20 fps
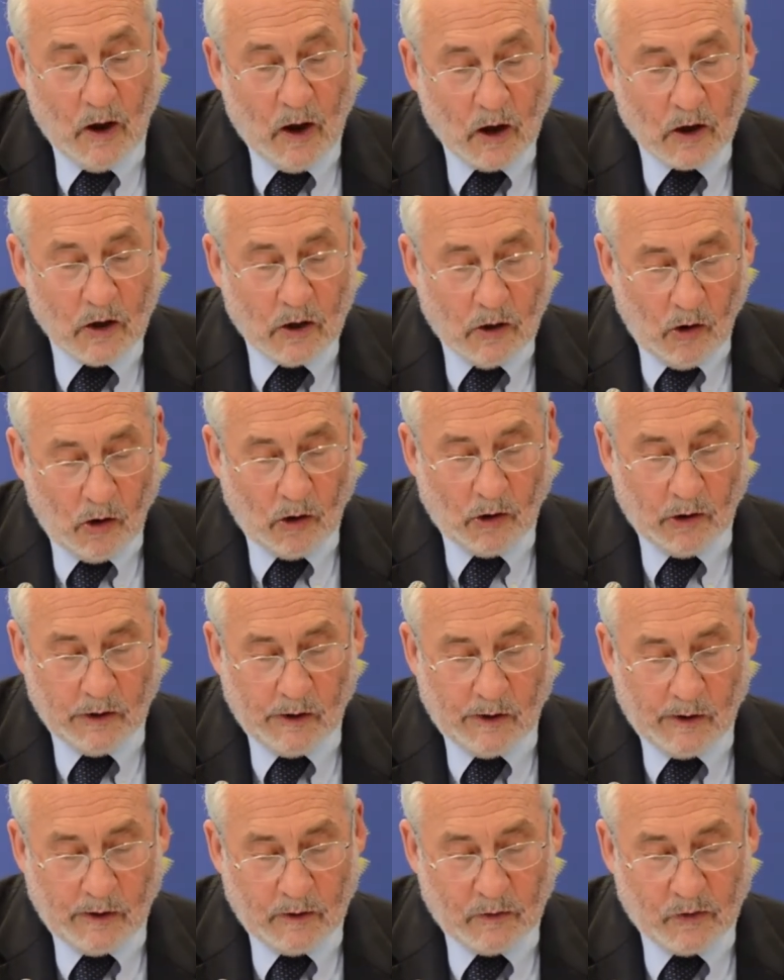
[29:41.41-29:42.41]
A
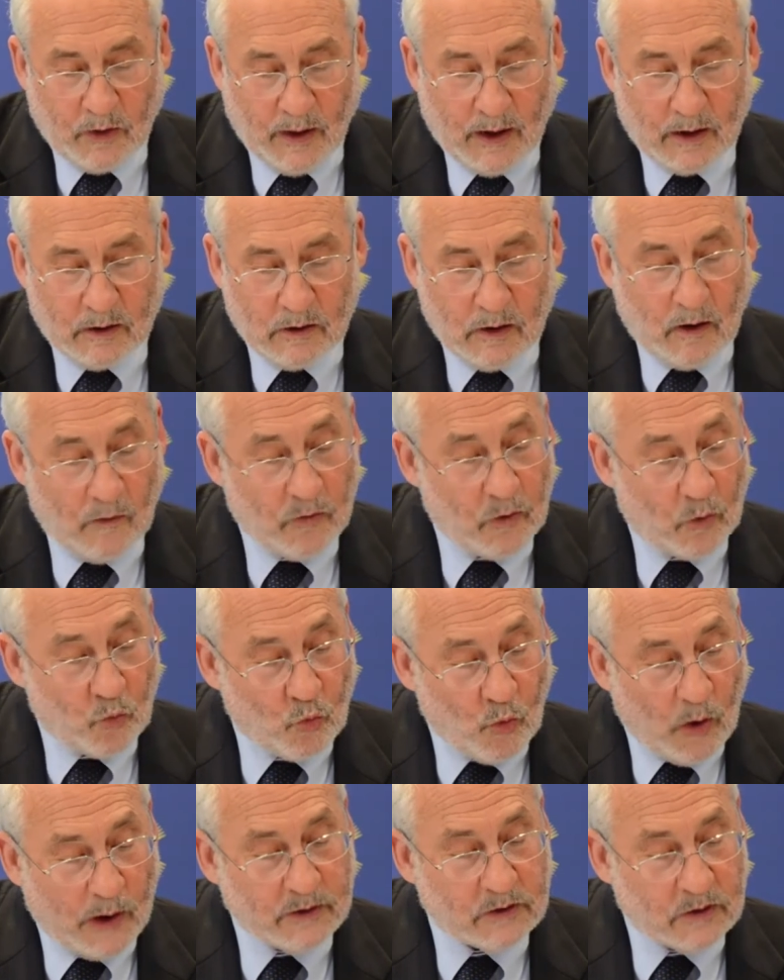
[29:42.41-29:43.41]
corollary, then, of the
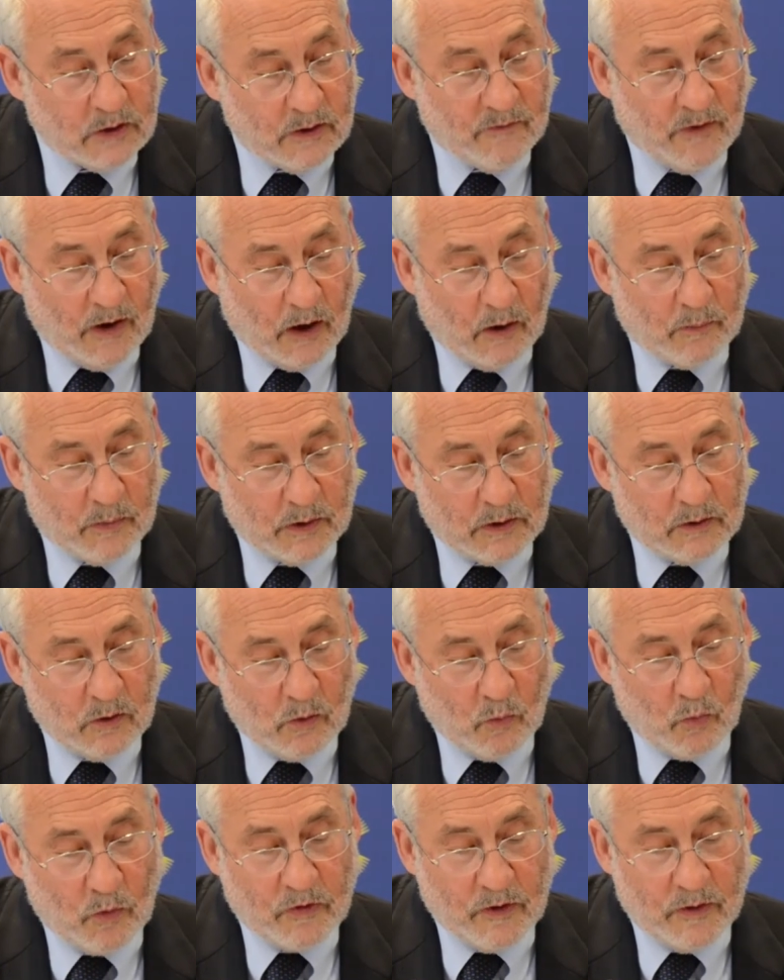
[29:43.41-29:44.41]
right to development
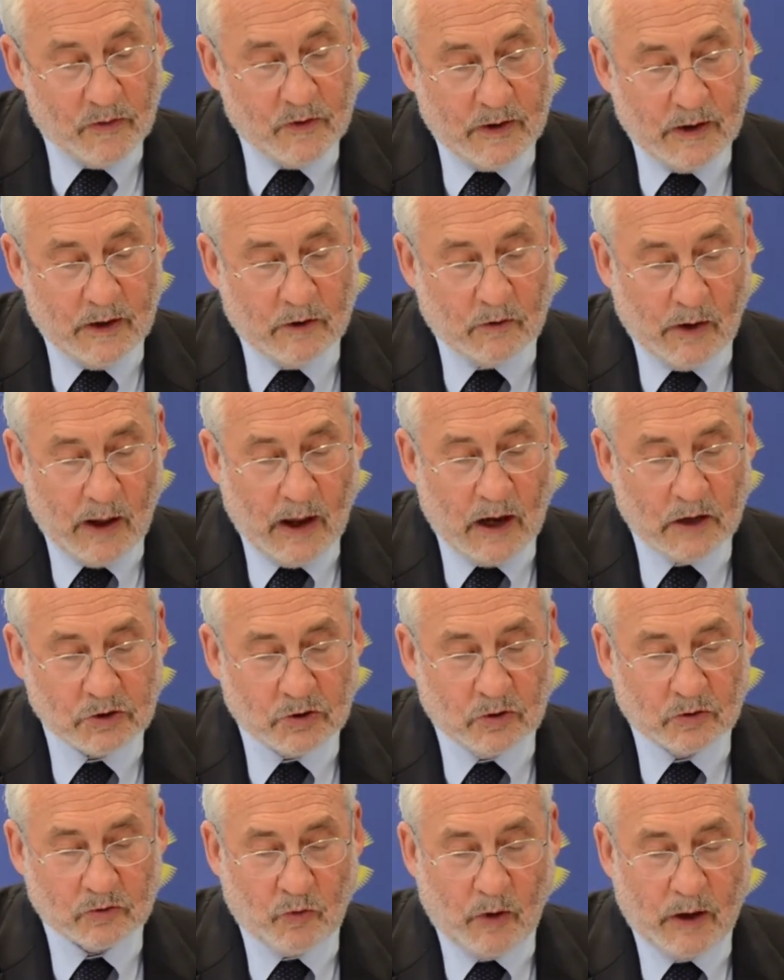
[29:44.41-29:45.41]
within the
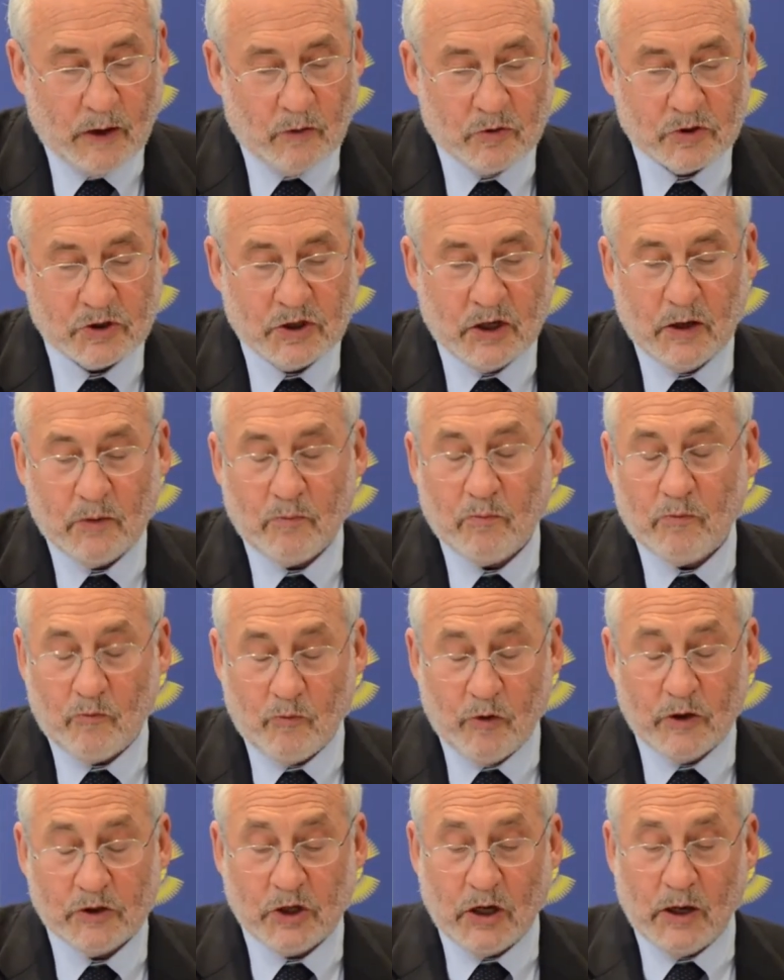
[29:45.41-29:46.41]
international trade regime
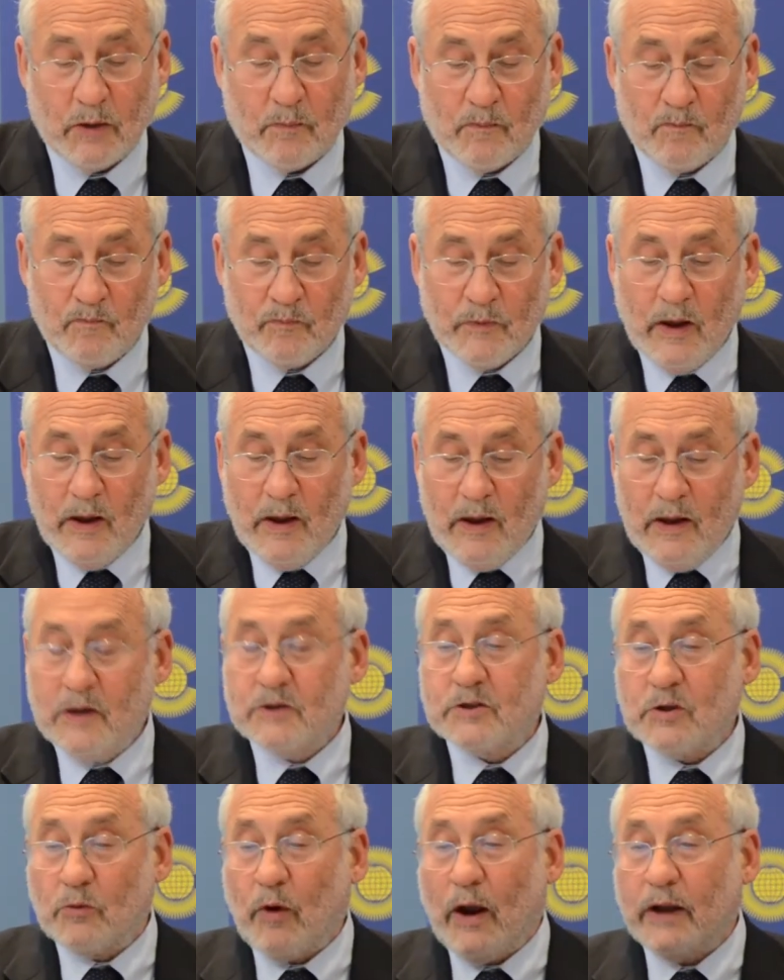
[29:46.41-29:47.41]

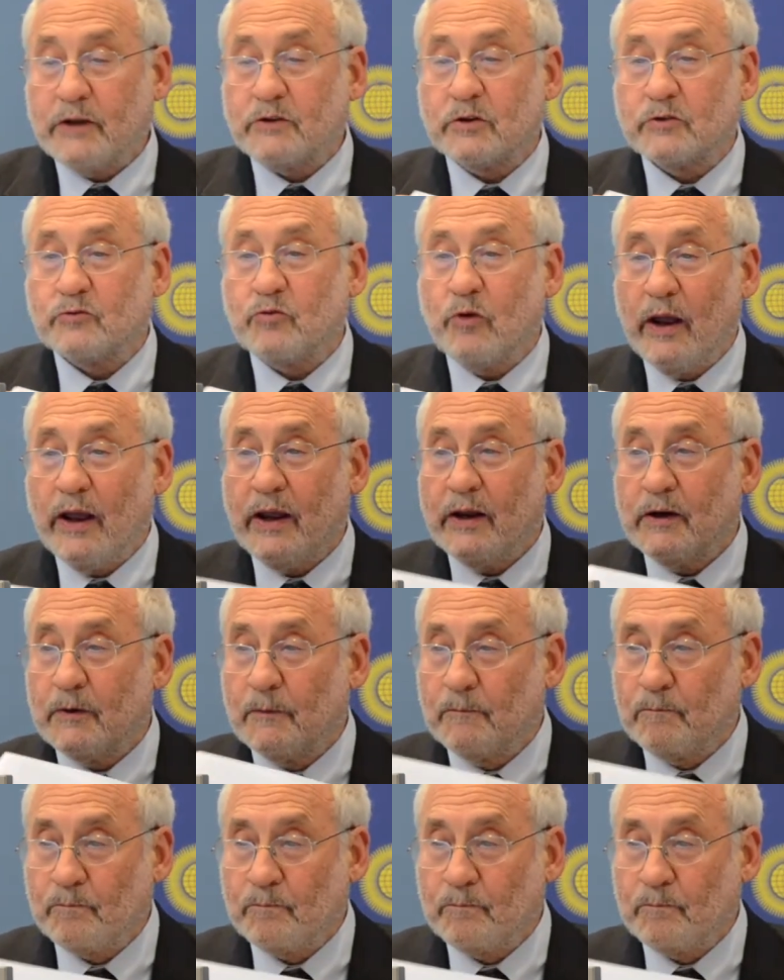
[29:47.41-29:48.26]
is the right to trade.